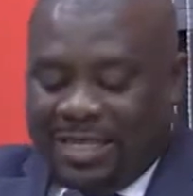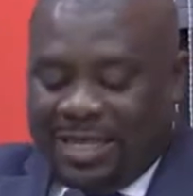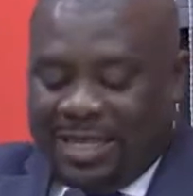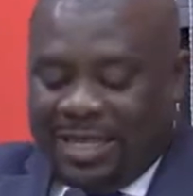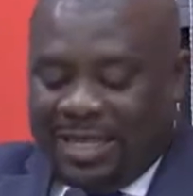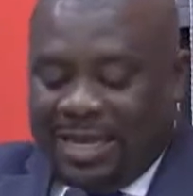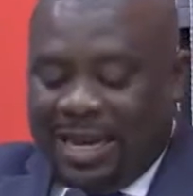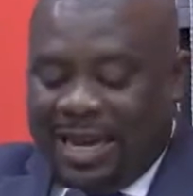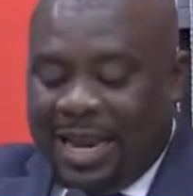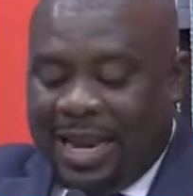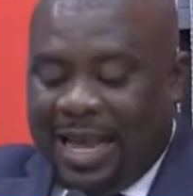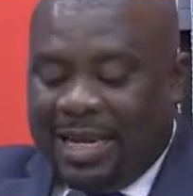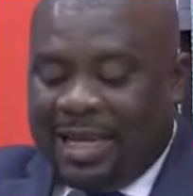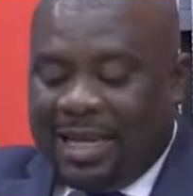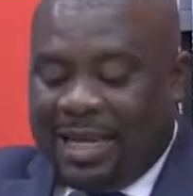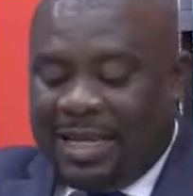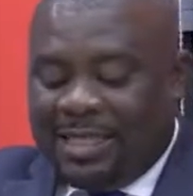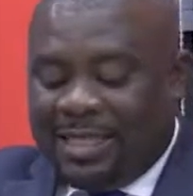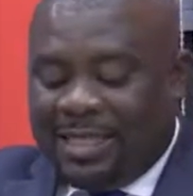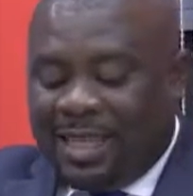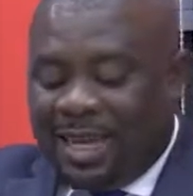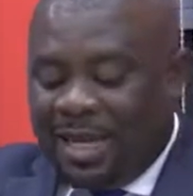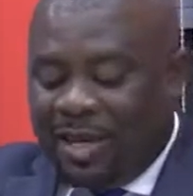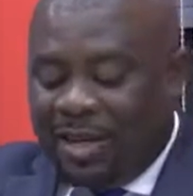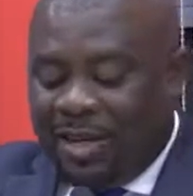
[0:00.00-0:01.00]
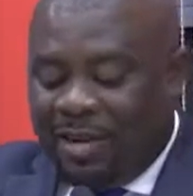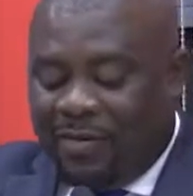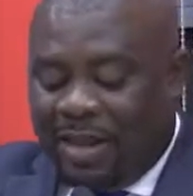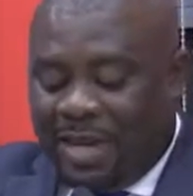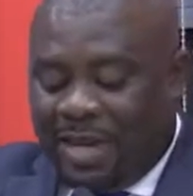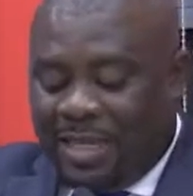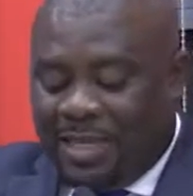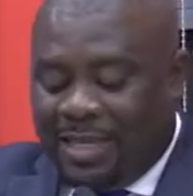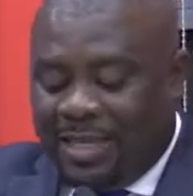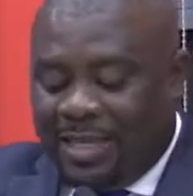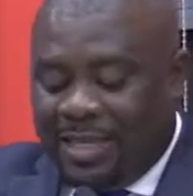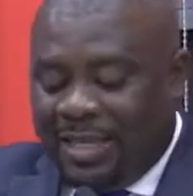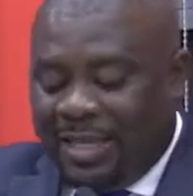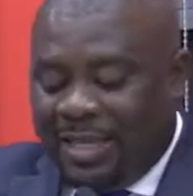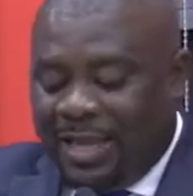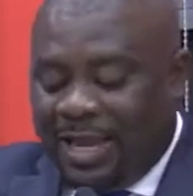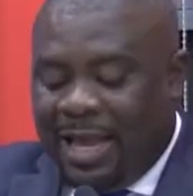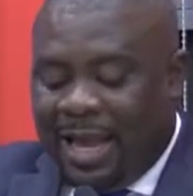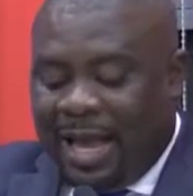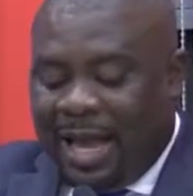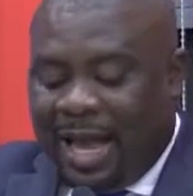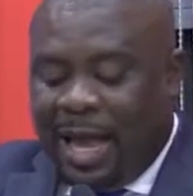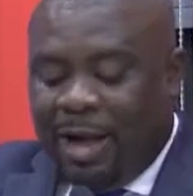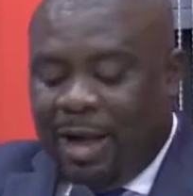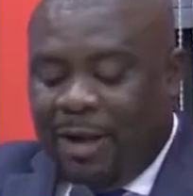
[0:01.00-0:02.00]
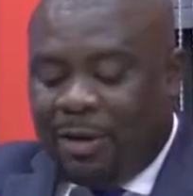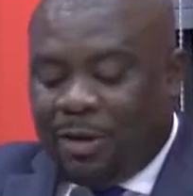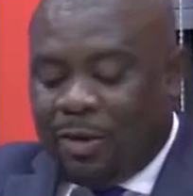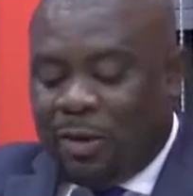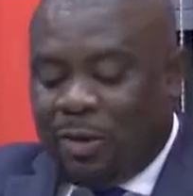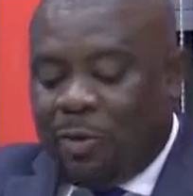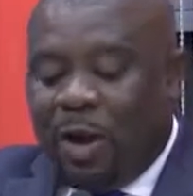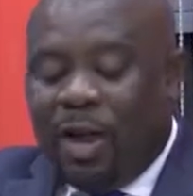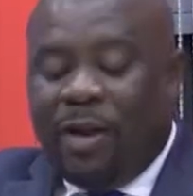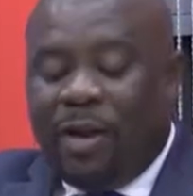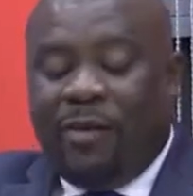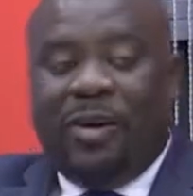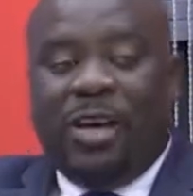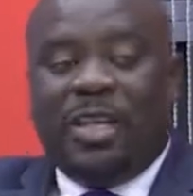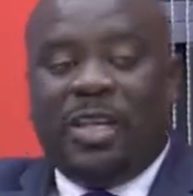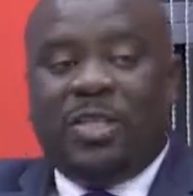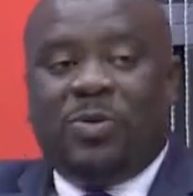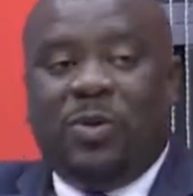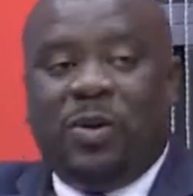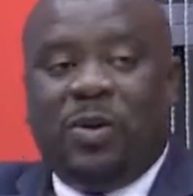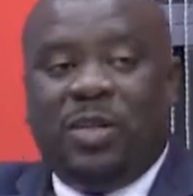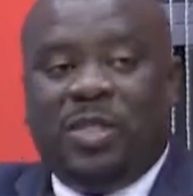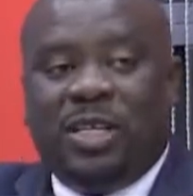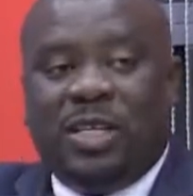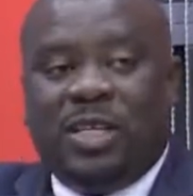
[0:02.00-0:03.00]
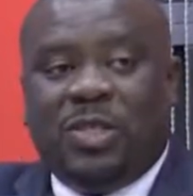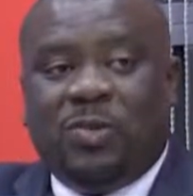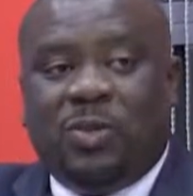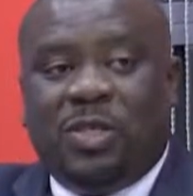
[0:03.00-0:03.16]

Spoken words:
And then Lancaster University are also one of our sponsors.